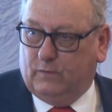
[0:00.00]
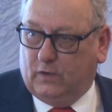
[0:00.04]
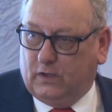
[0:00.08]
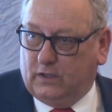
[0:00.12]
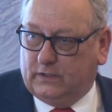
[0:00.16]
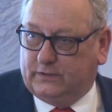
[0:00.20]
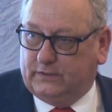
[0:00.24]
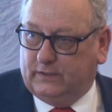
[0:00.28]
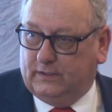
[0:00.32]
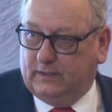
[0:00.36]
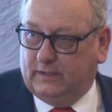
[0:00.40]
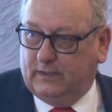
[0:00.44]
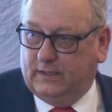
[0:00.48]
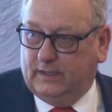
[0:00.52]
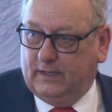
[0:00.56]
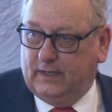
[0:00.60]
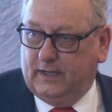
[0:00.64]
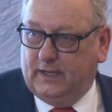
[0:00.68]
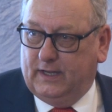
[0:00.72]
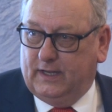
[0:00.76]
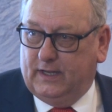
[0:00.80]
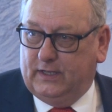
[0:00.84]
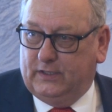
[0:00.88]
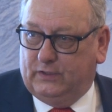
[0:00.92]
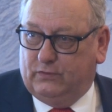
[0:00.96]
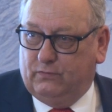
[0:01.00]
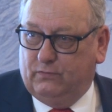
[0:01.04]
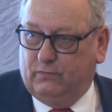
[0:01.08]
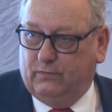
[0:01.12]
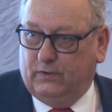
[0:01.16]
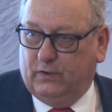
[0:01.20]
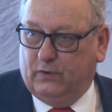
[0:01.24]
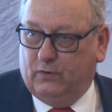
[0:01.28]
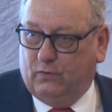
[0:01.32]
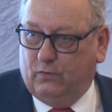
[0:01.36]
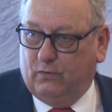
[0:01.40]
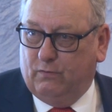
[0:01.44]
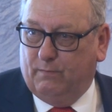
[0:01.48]
water to
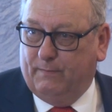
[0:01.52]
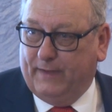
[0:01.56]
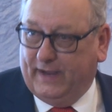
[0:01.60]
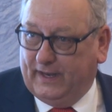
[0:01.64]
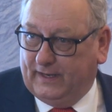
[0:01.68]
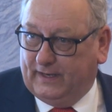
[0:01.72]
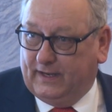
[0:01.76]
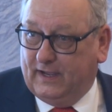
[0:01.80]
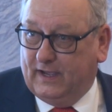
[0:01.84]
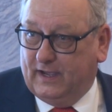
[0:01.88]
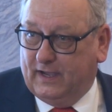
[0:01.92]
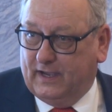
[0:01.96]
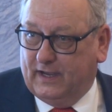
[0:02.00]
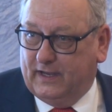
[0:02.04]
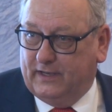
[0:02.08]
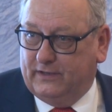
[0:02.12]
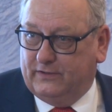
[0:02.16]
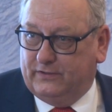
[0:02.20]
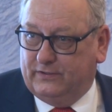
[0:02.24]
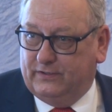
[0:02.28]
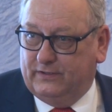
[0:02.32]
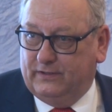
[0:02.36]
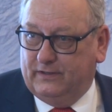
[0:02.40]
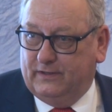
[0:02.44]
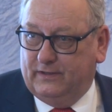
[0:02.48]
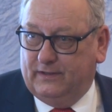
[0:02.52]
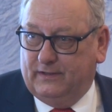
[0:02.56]
the whole mankind?